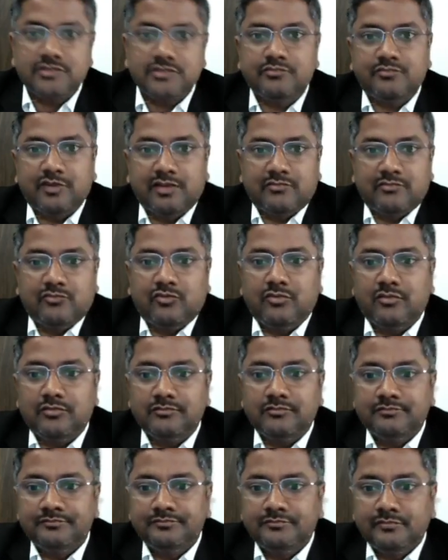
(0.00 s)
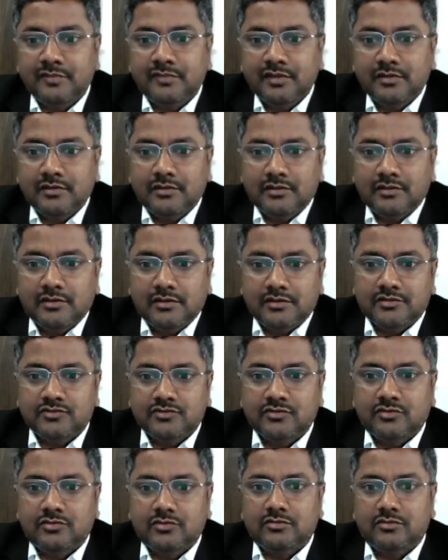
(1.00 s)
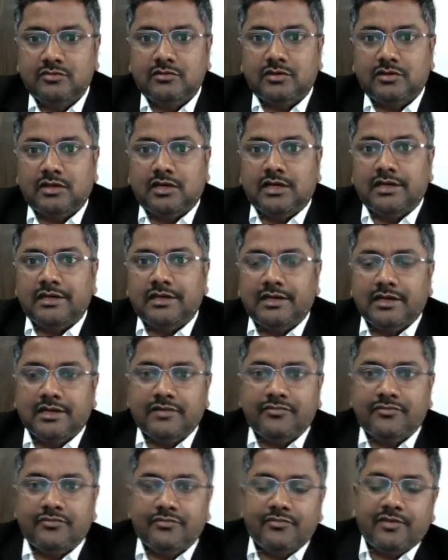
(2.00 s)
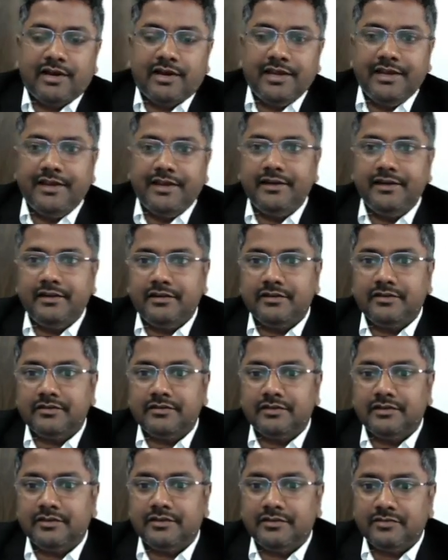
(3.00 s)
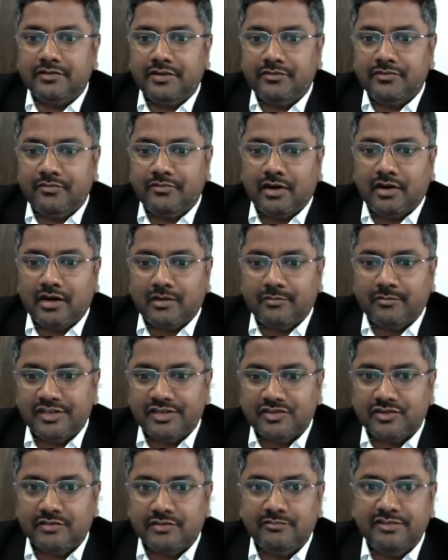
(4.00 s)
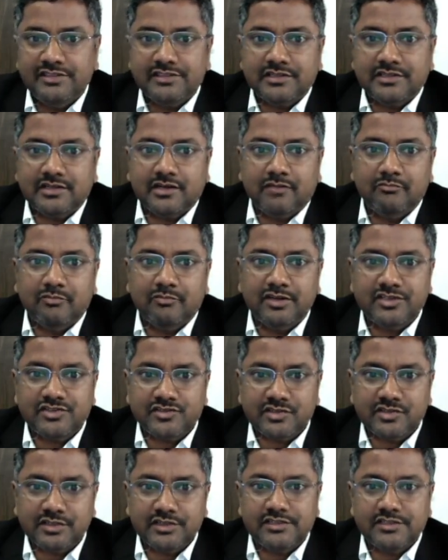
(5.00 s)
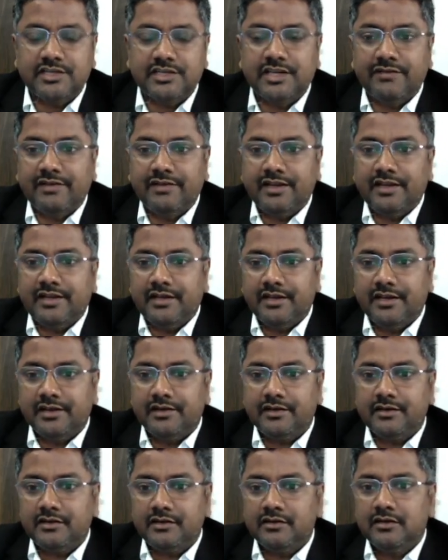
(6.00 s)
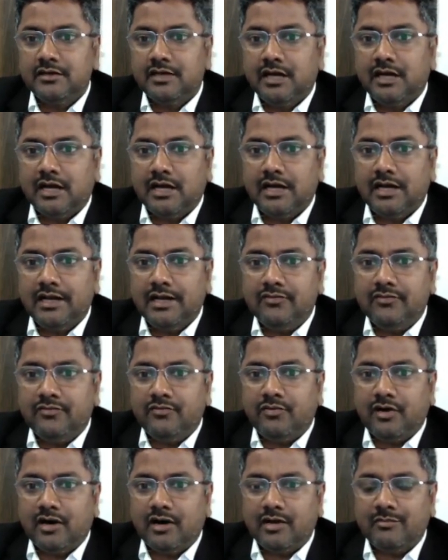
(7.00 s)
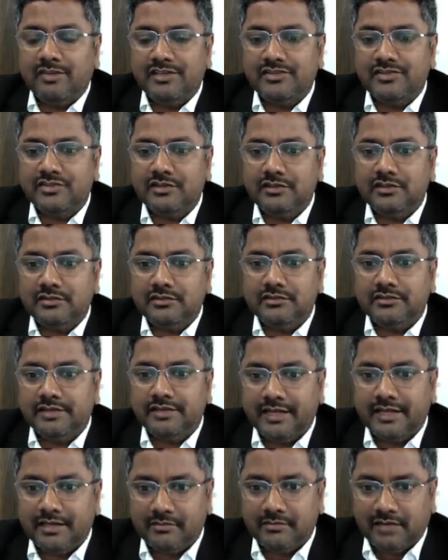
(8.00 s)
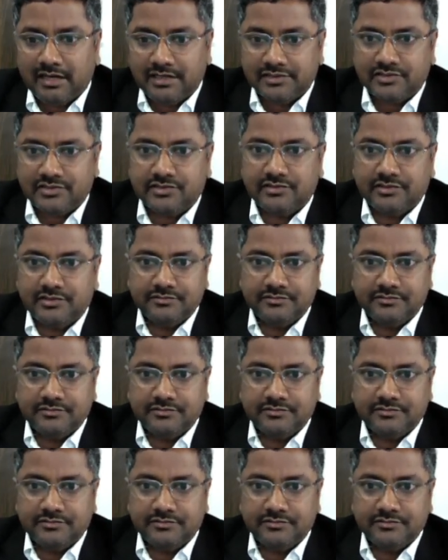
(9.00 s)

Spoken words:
per mole. So, and find the formation, means combustion is given here and formation they have asked.